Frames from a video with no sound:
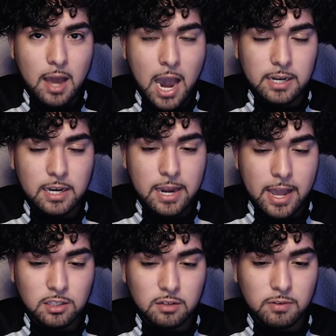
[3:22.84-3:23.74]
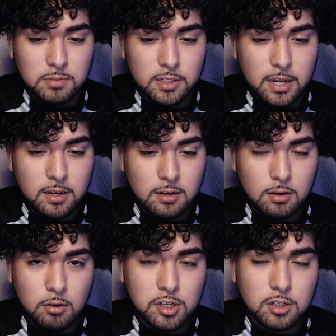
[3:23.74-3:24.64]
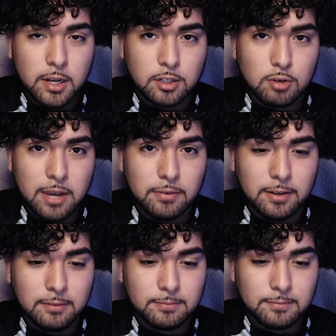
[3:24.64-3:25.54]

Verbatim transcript: I need an answer from Sega or Sonic Drive-In.